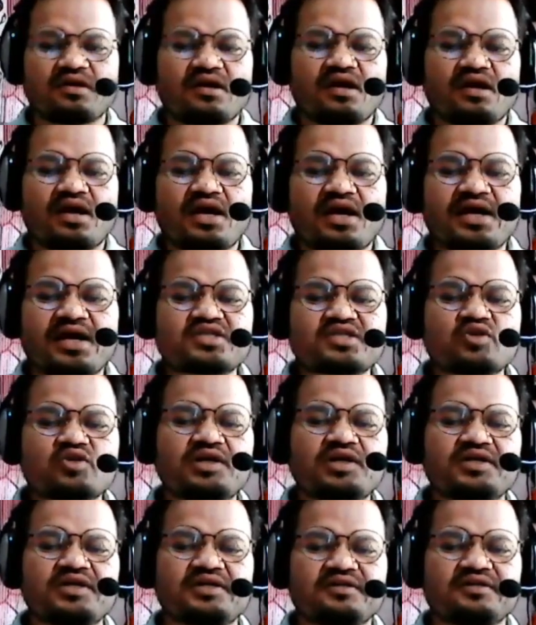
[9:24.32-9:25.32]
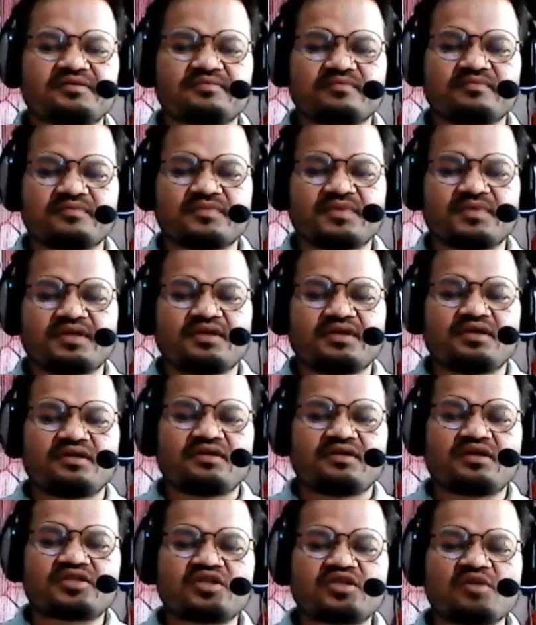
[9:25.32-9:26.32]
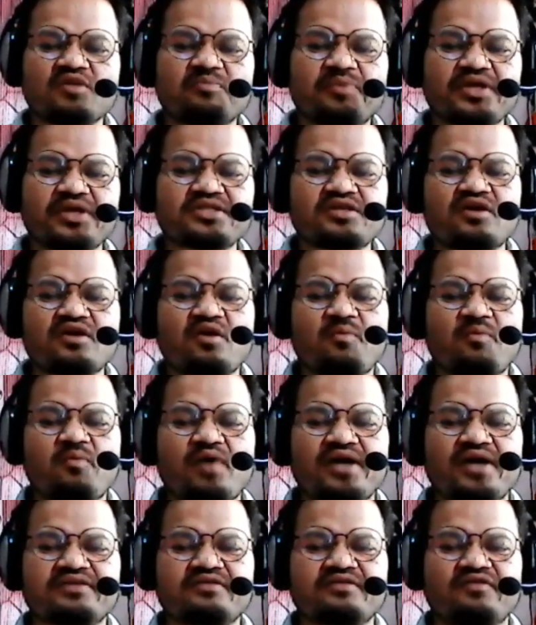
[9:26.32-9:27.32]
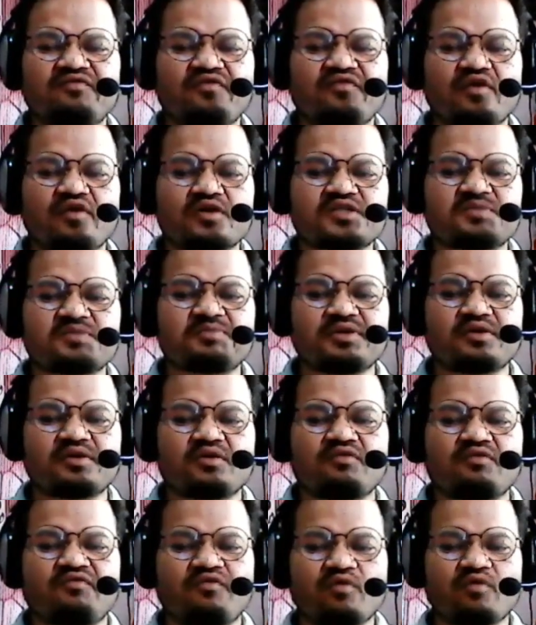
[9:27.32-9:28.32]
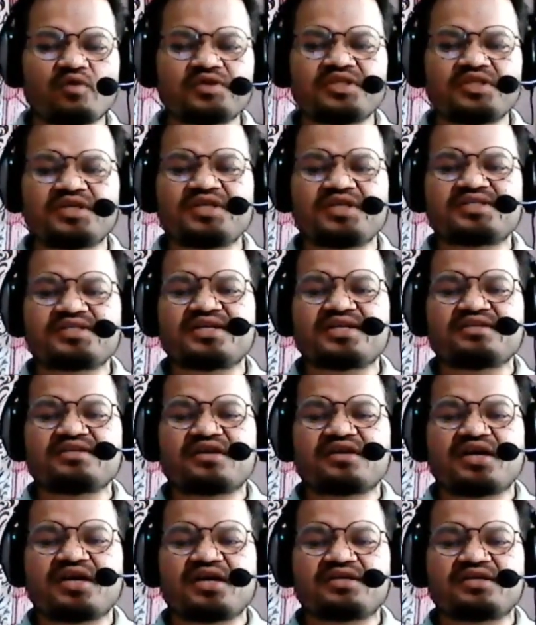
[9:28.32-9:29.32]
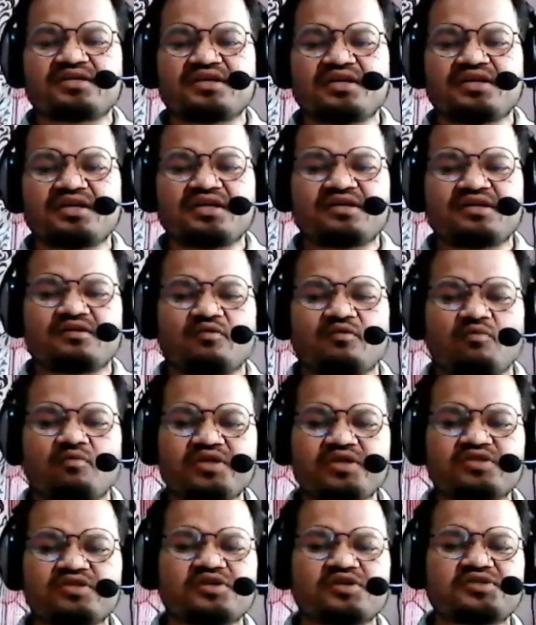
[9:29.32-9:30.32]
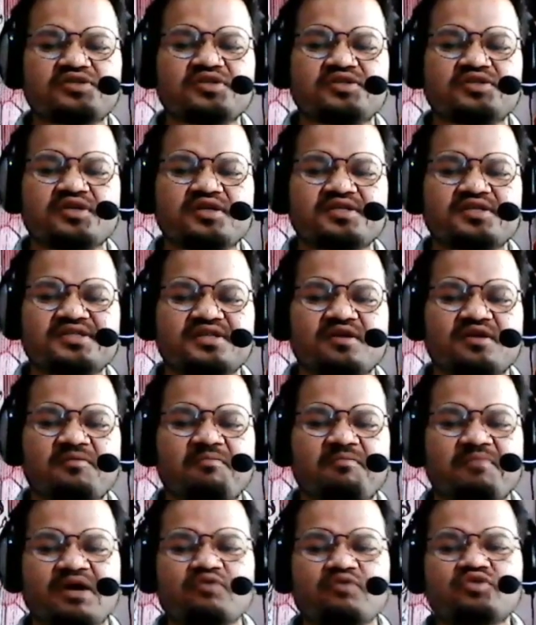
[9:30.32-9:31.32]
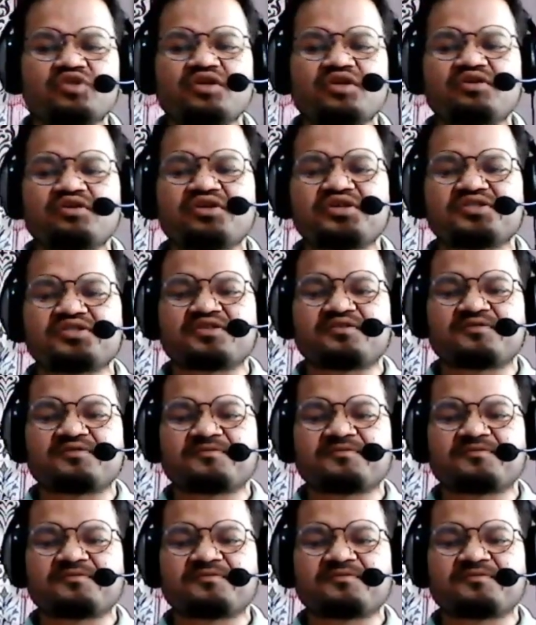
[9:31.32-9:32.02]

Actually, the temperature of water falls below 4 degree centigrade in winter seasons of mountain region.